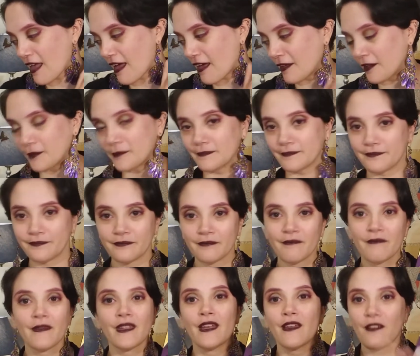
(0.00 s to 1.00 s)
Um,
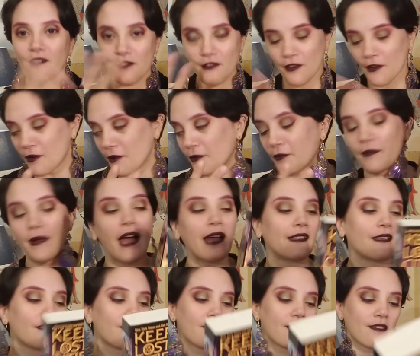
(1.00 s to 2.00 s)
so and
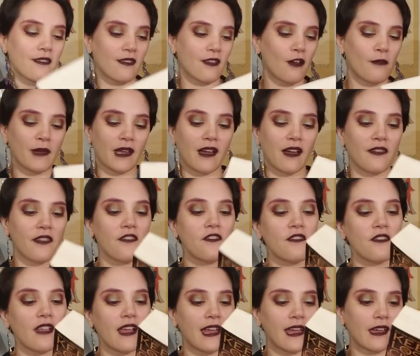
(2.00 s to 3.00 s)
this is oh my god, this is
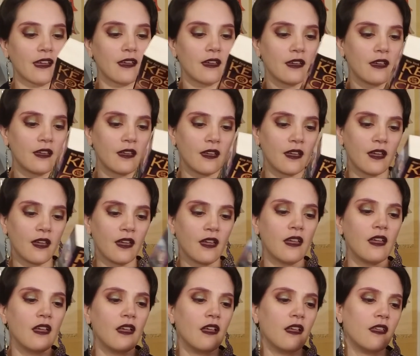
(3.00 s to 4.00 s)
like
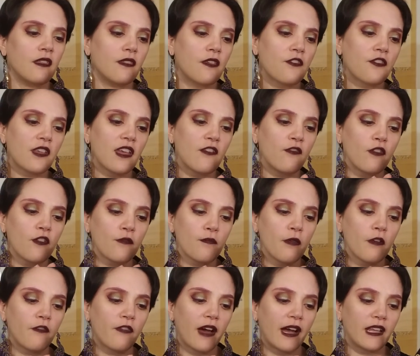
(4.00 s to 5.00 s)
this gift was
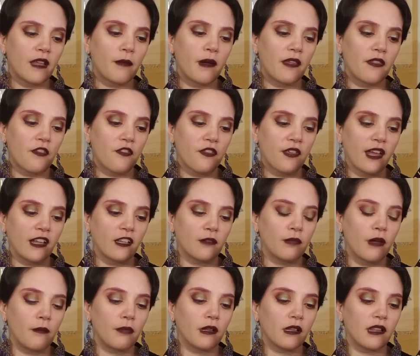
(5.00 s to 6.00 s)
provided by the Seattle
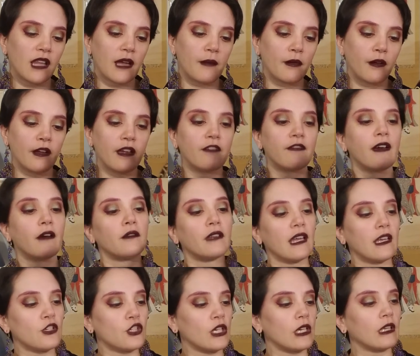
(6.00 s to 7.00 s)
Public Library
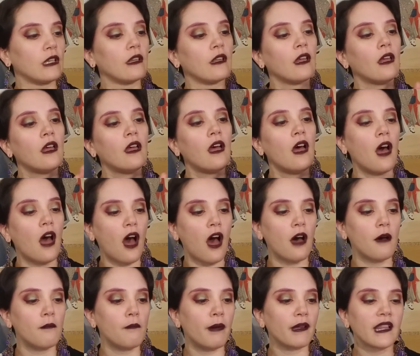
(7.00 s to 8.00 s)
Foundation.
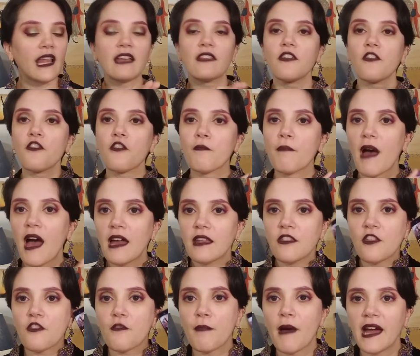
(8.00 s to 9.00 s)
Um, but like the spot, the
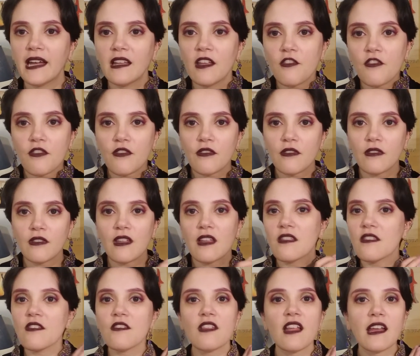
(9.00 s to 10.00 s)
spine is, this
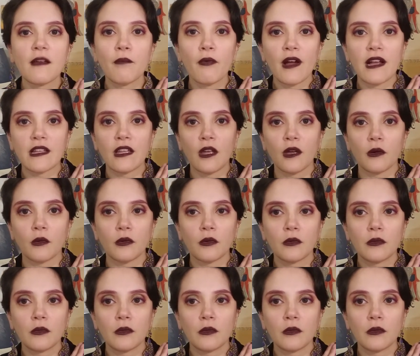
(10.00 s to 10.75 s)
is like brand new.